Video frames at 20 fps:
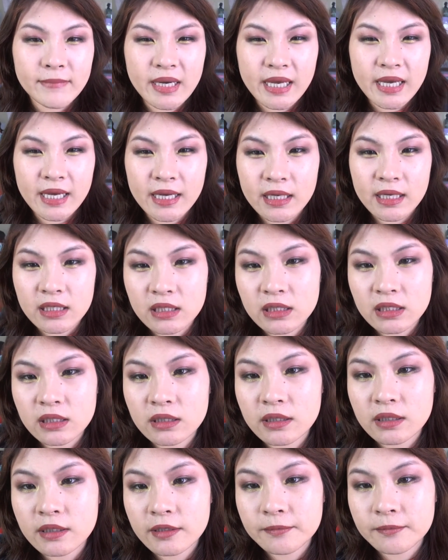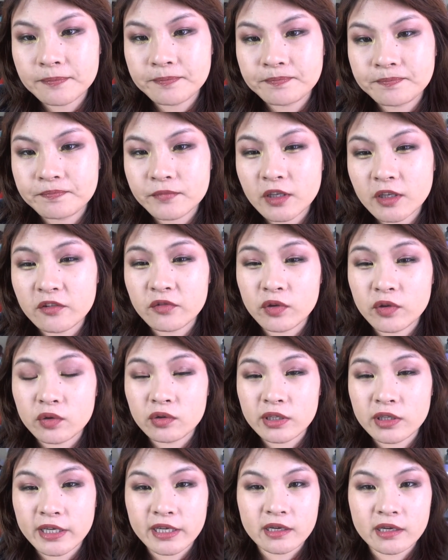And um, if you
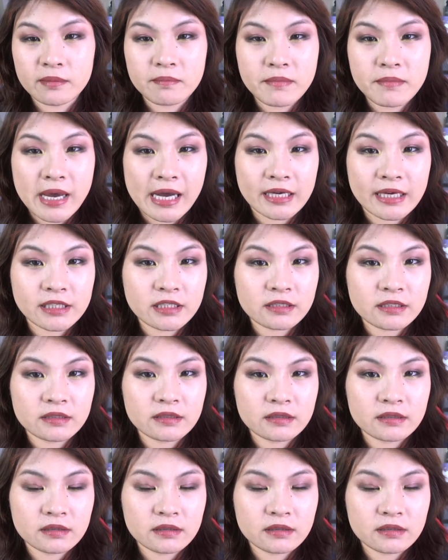like a matte,